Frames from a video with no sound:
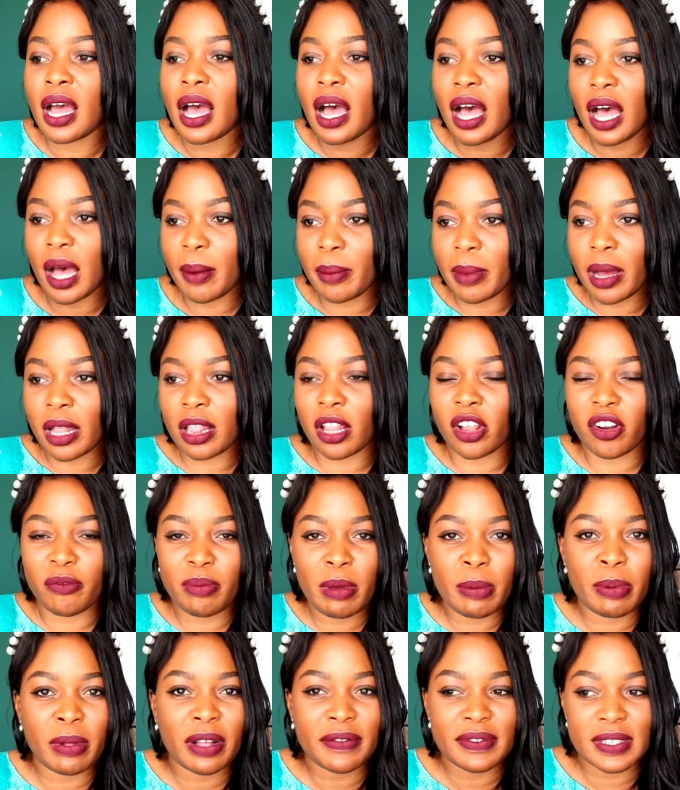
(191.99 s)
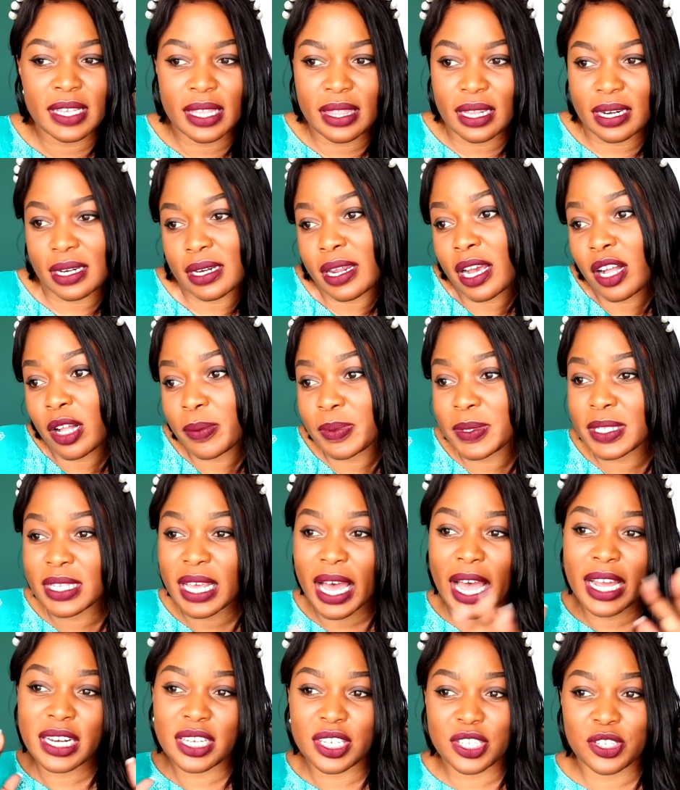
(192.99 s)
A lot of people have said that it helps.
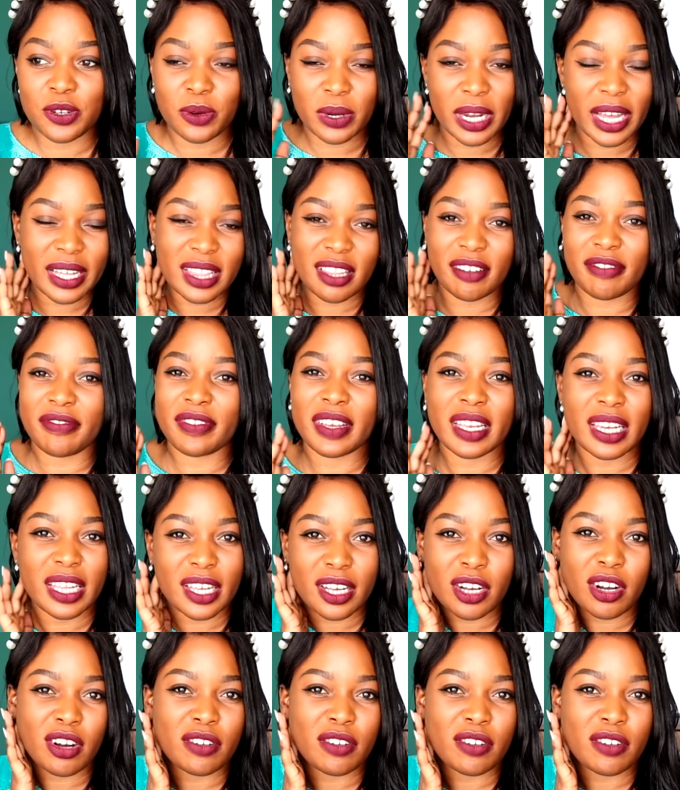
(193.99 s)
I just don't like the feeling